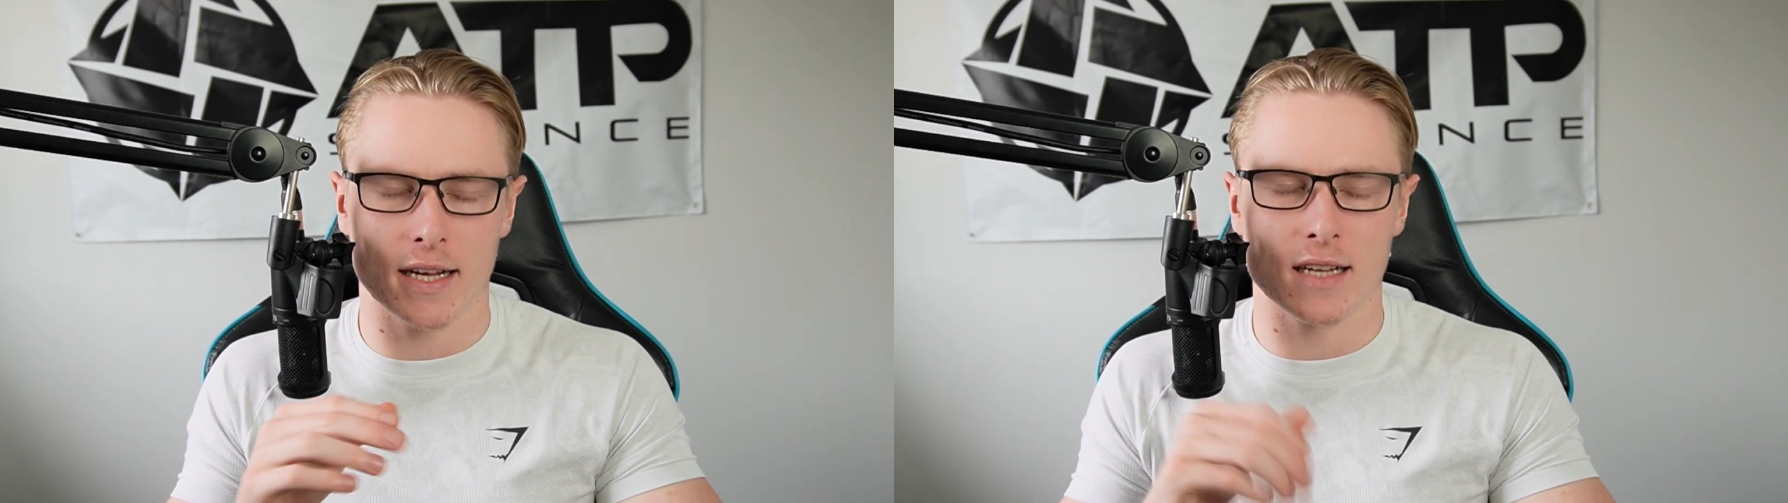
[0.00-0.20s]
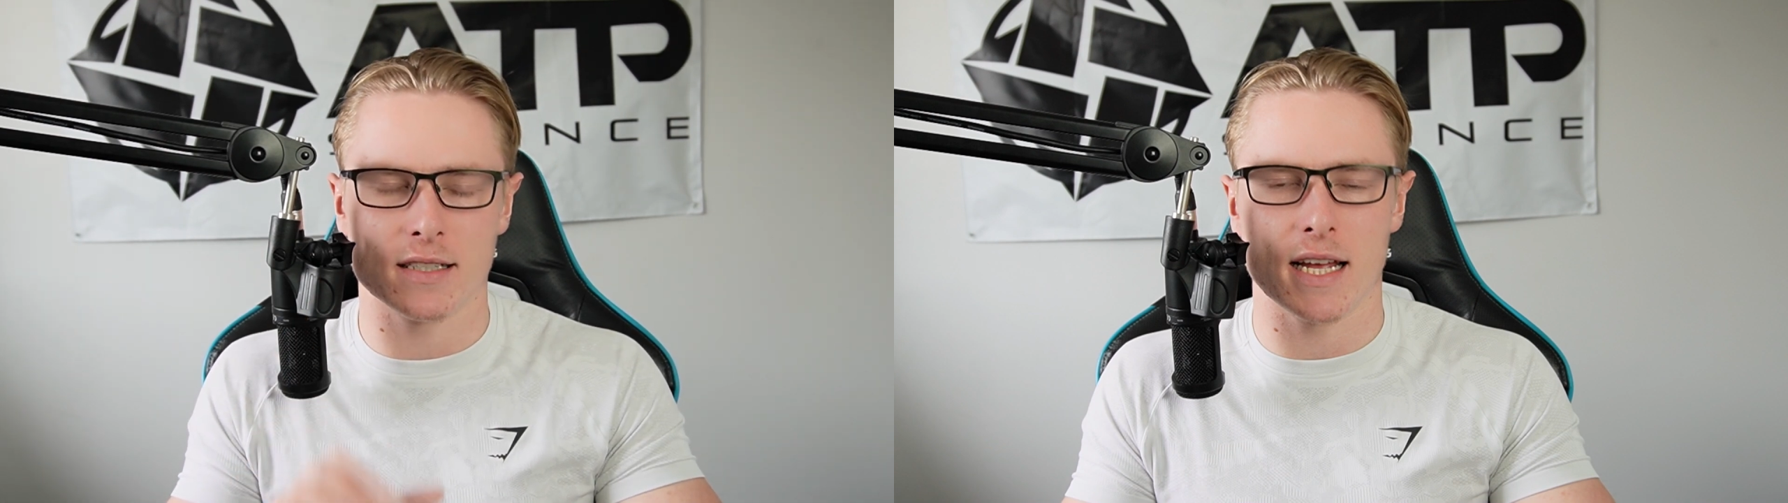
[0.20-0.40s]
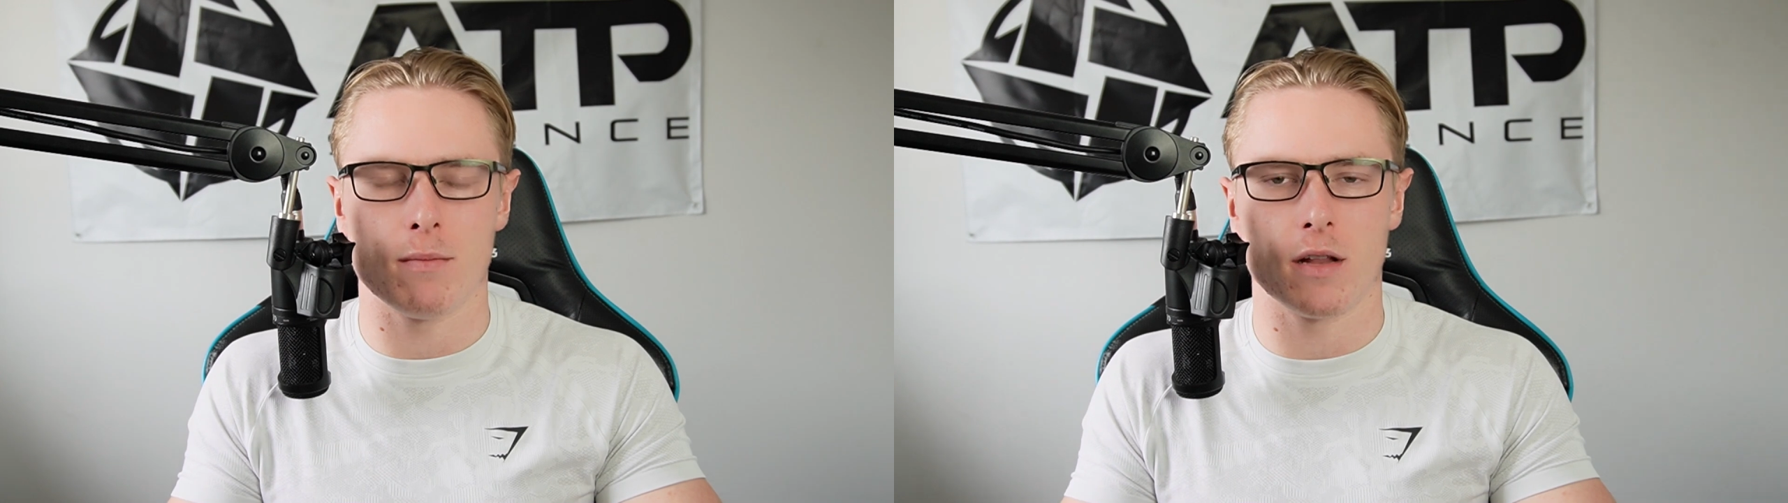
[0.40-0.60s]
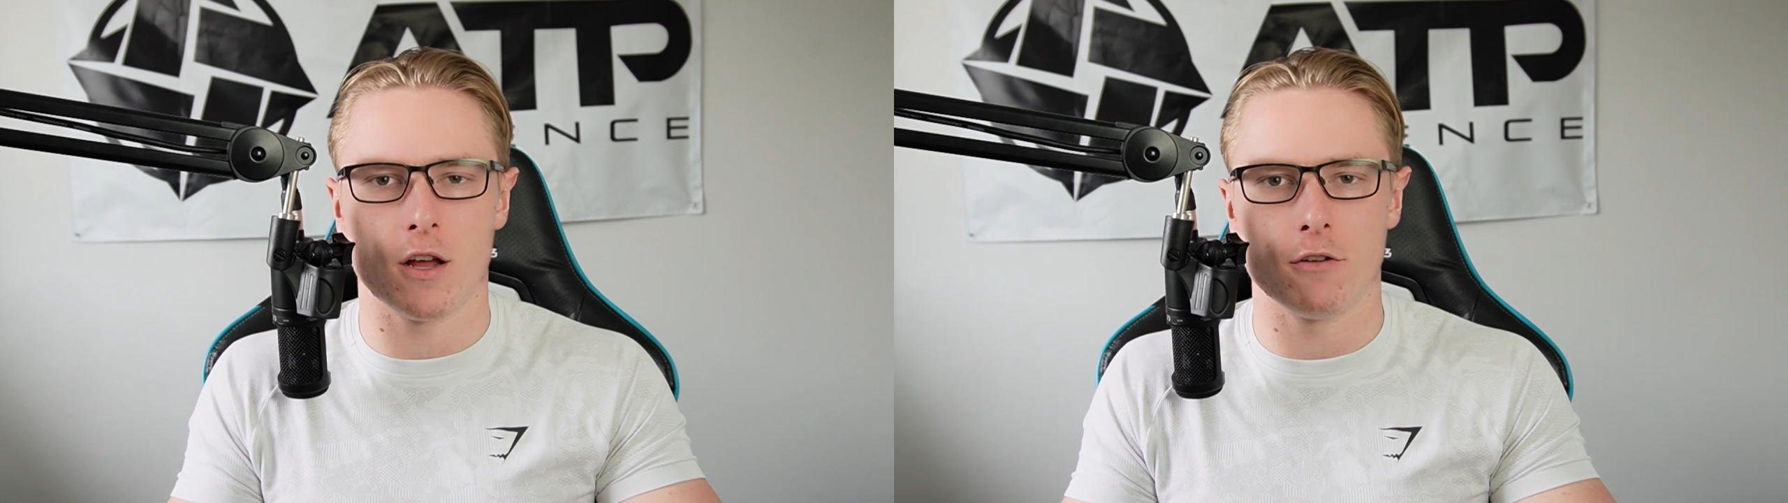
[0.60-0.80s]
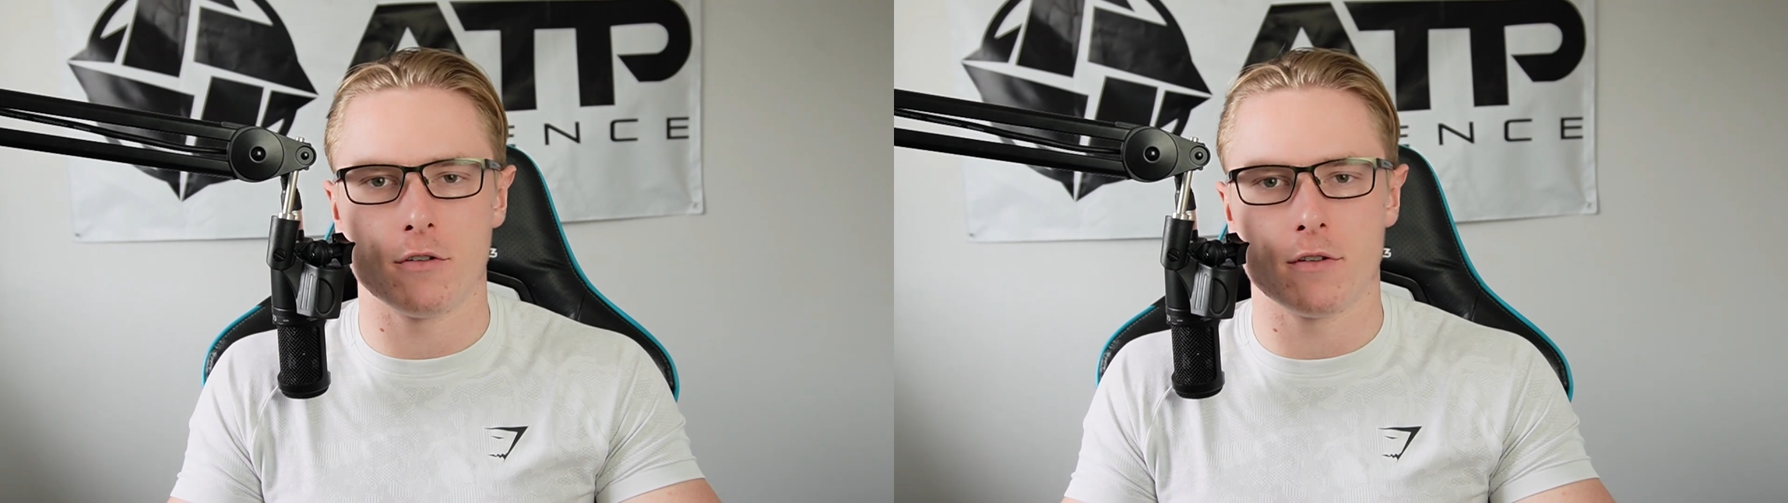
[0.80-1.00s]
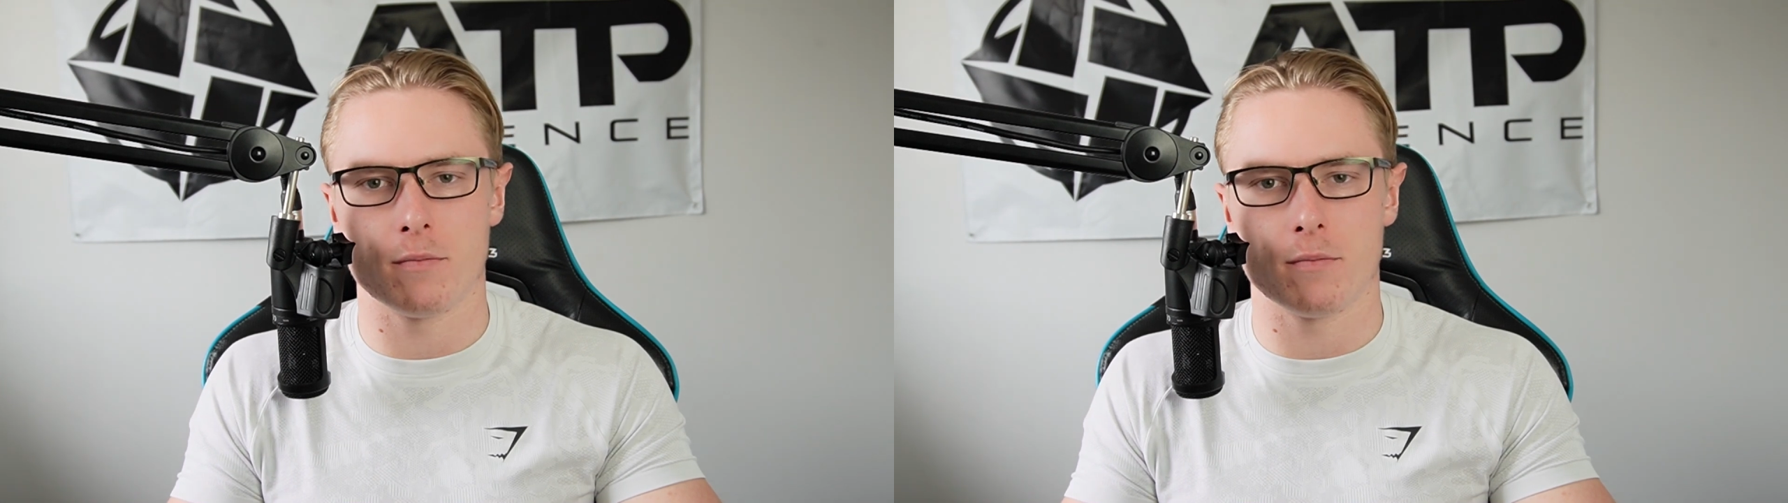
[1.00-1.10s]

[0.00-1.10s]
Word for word: link is down below.